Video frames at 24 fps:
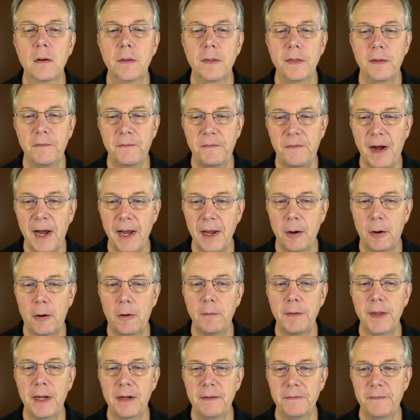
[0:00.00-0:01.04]
the file
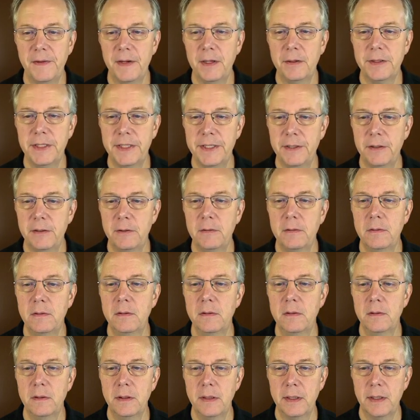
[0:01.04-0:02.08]
that it failed in,
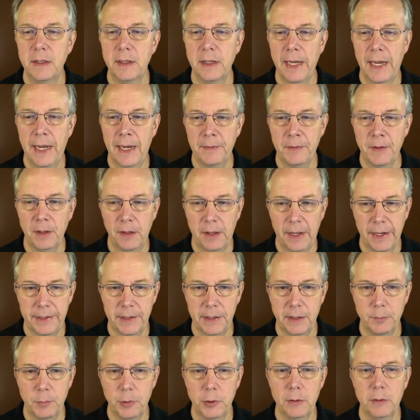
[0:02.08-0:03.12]
and the line
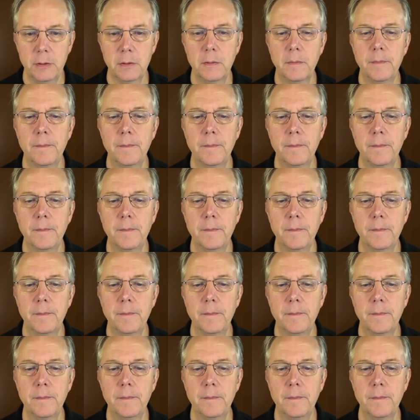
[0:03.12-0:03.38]
number.